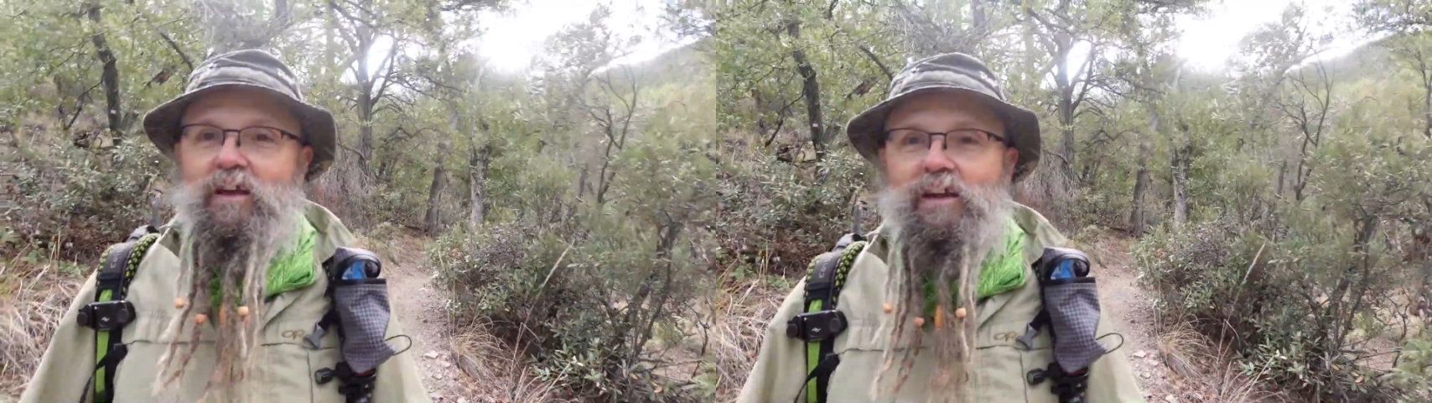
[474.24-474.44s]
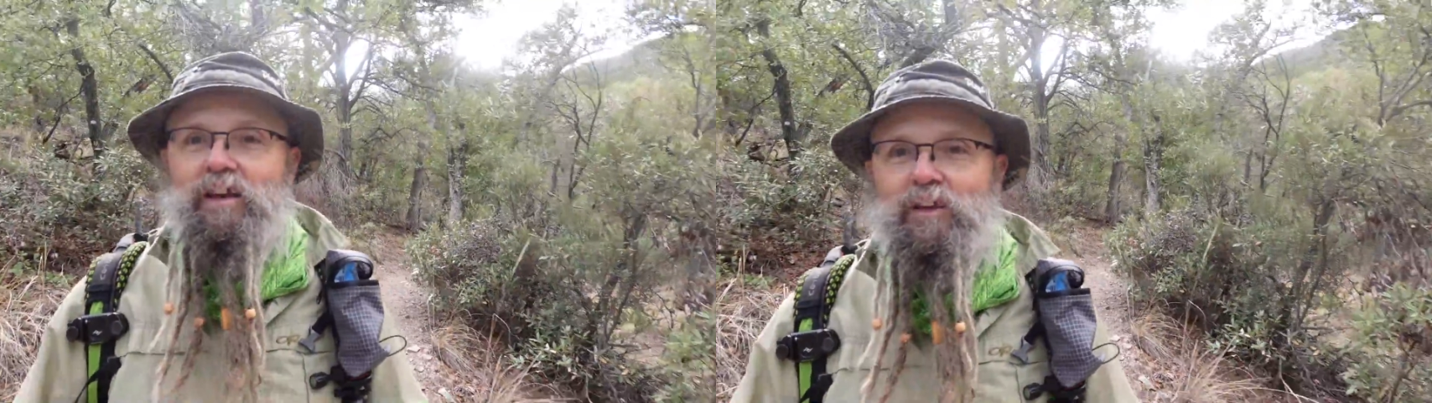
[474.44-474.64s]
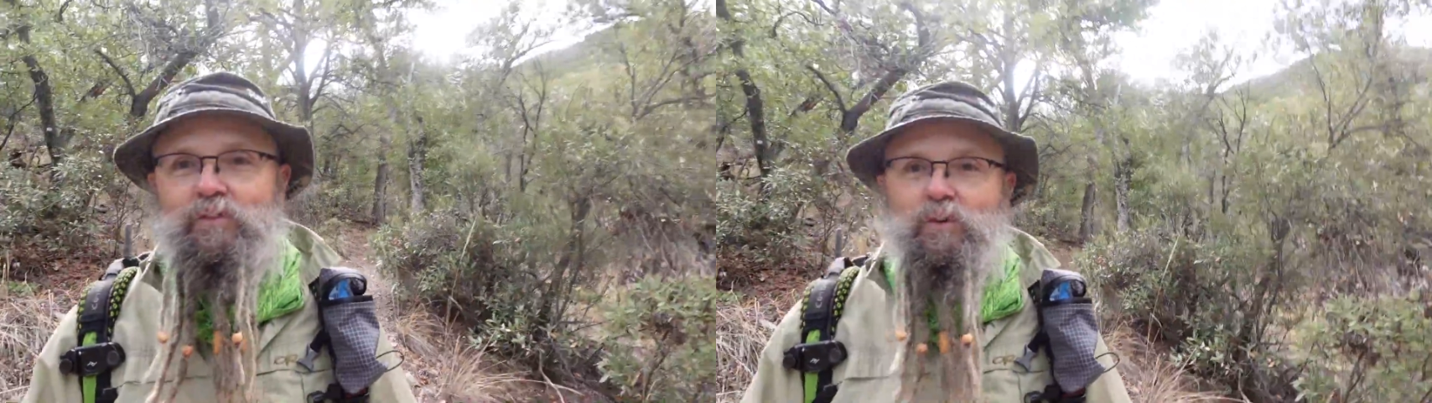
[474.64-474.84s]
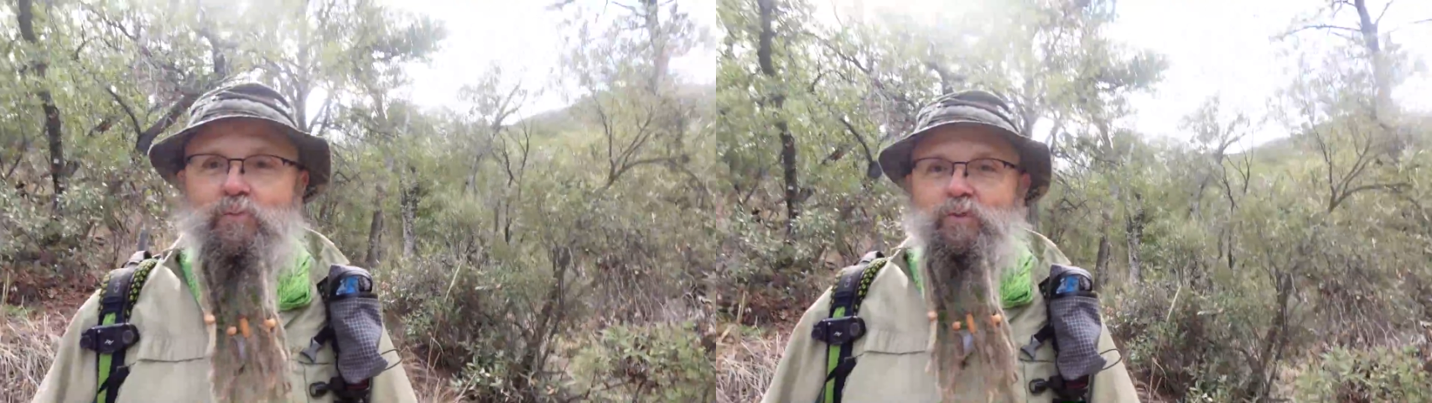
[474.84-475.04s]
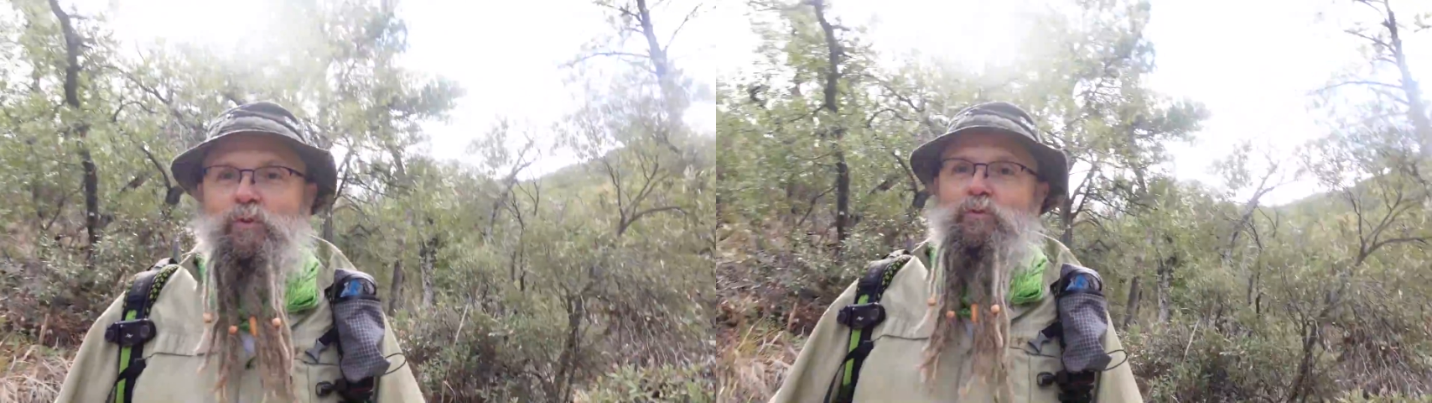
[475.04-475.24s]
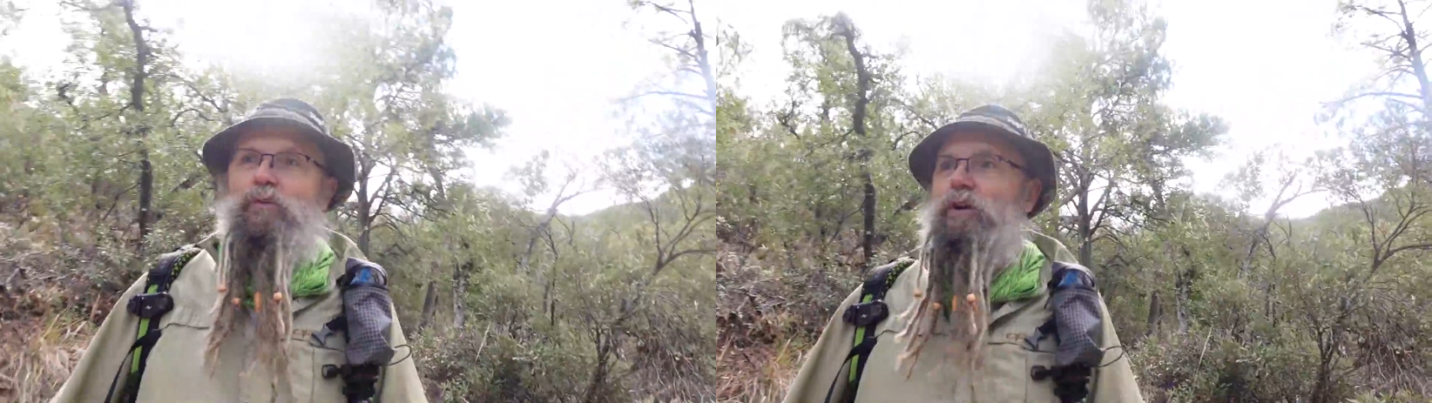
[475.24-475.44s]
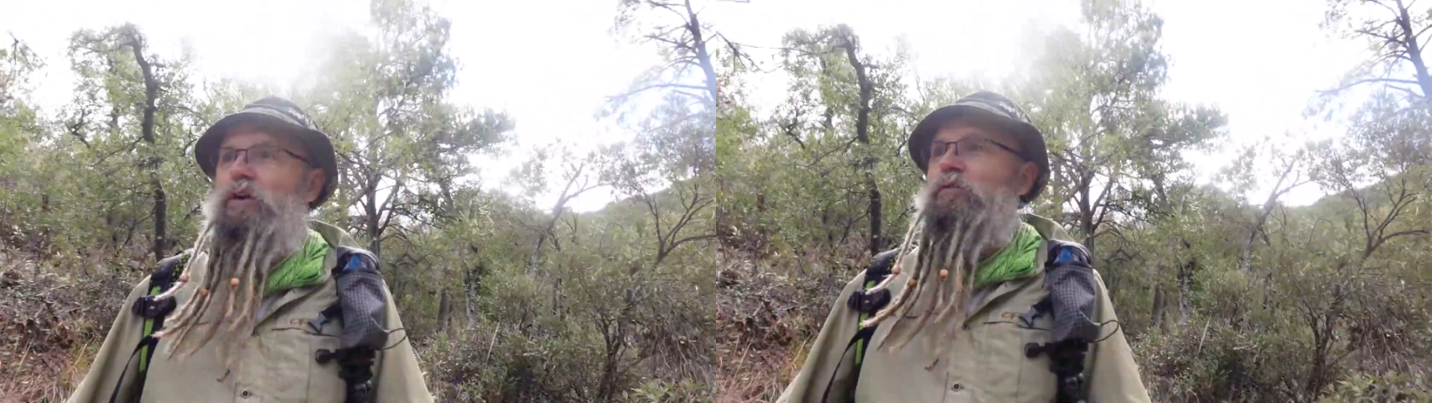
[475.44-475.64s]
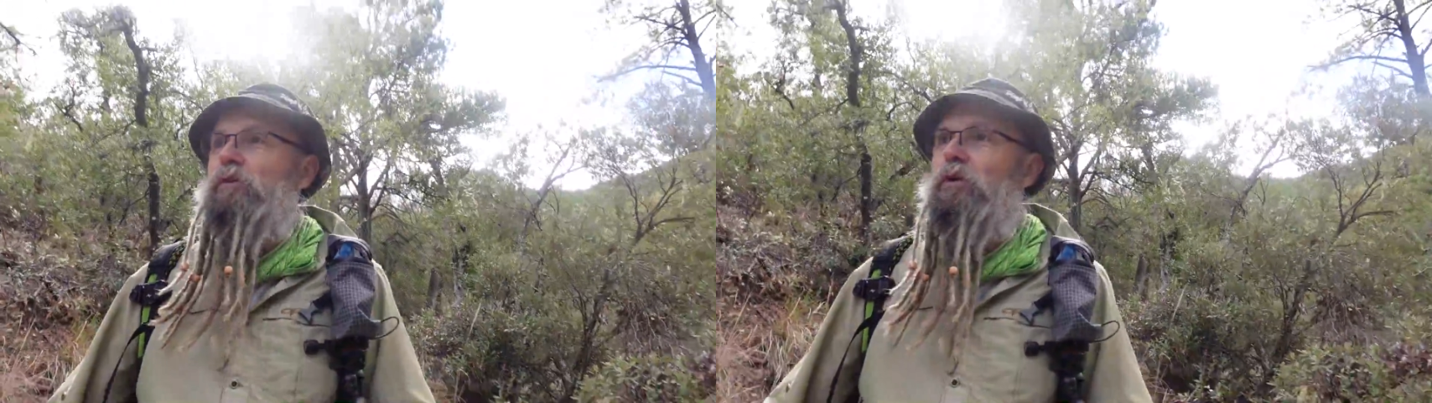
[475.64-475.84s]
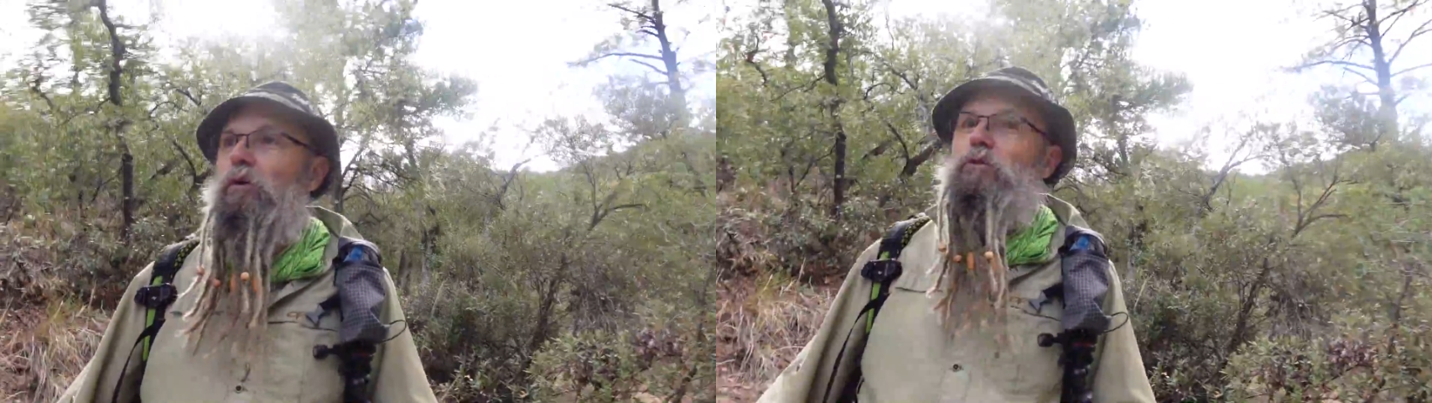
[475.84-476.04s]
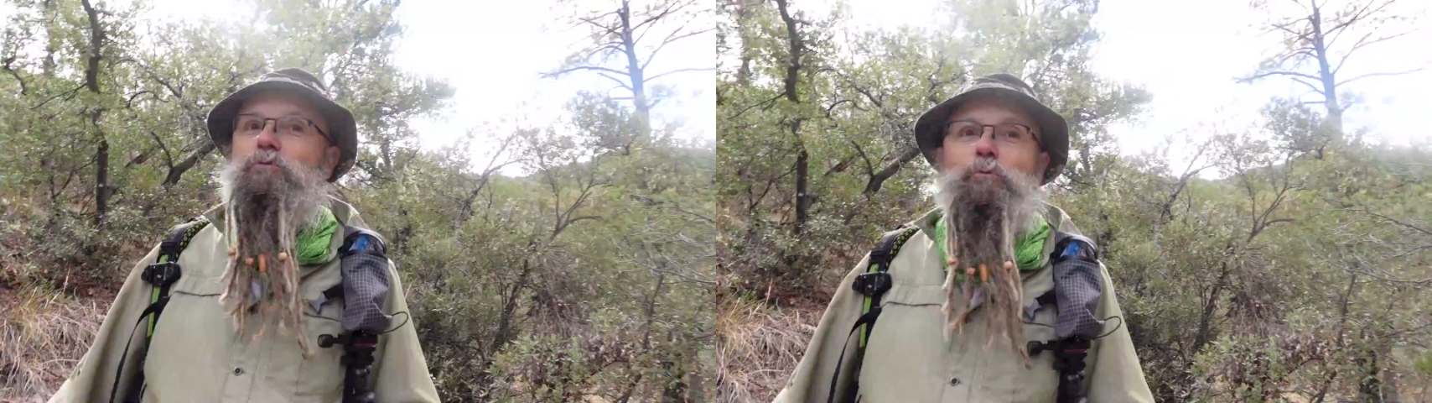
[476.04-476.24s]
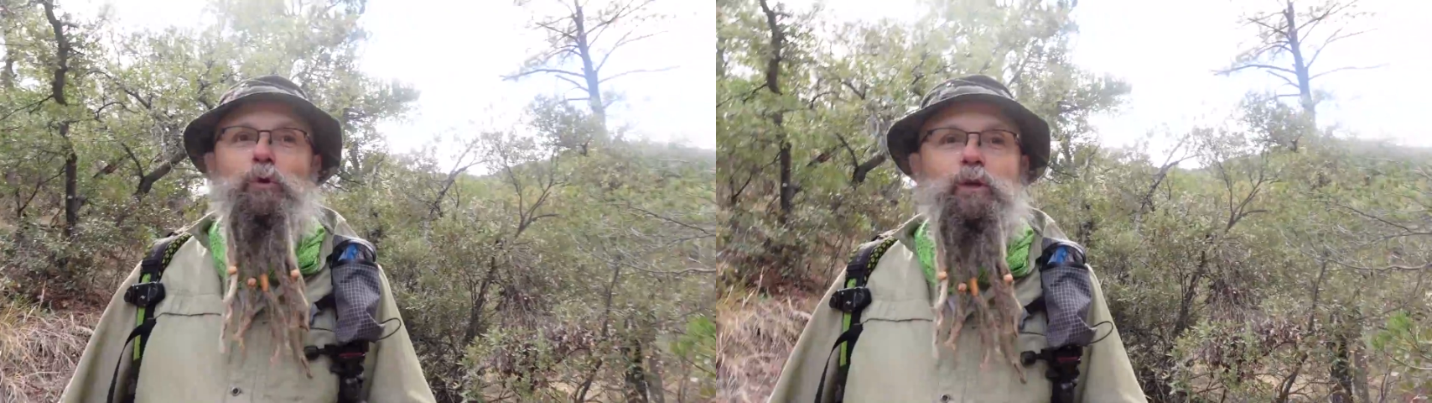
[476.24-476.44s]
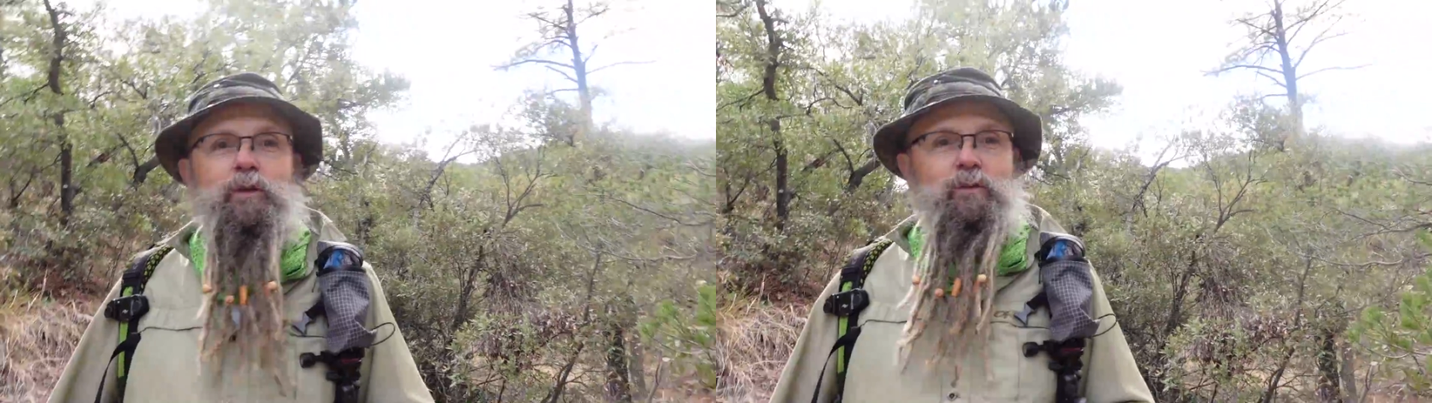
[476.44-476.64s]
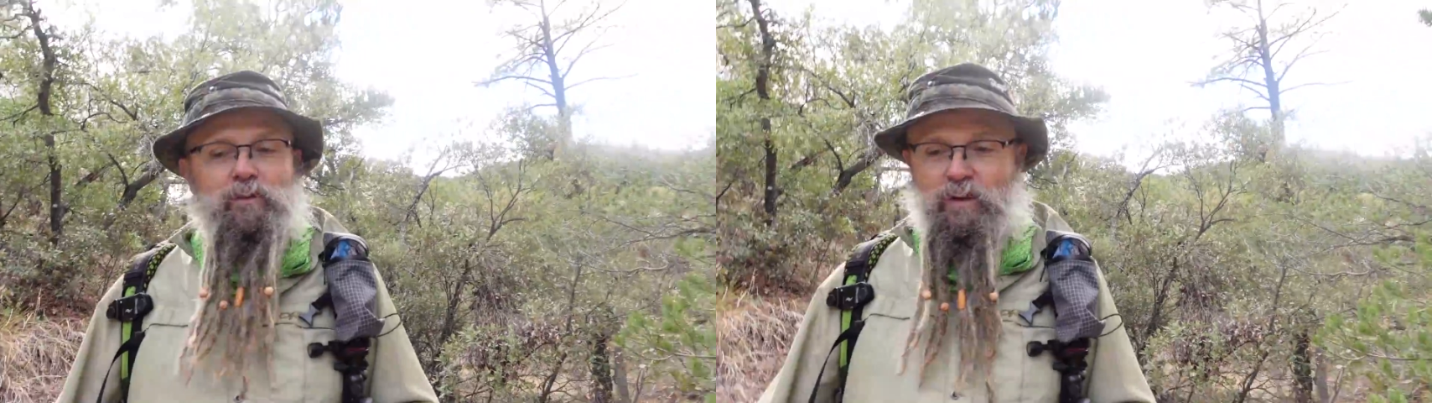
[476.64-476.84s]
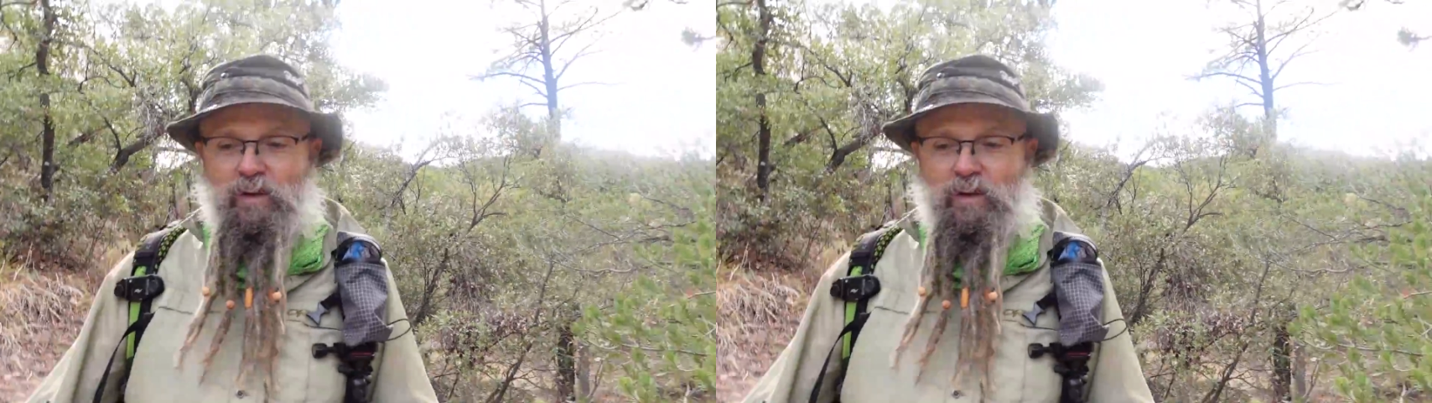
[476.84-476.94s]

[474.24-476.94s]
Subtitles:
And it gives you a view of the country though. It's pretty here.